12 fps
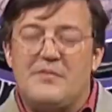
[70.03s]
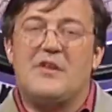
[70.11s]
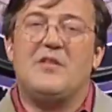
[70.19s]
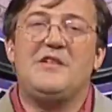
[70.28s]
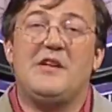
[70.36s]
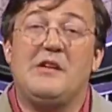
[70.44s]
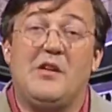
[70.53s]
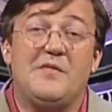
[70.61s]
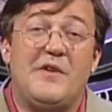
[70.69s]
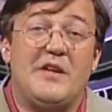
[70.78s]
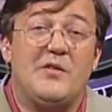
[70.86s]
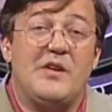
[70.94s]
uh, the Greeks had a lot of
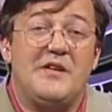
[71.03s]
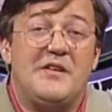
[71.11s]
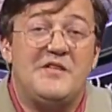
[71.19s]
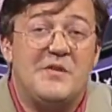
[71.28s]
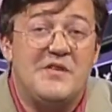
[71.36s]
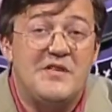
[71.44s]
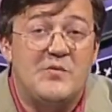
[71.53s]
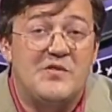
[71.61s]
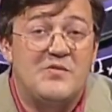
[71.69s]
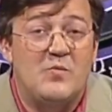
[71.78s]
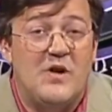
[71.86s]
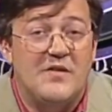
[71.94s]
very good ideas, but this
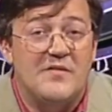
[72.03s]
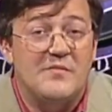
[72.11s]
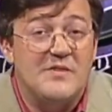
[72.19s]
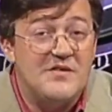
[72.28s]
wasn't one of them,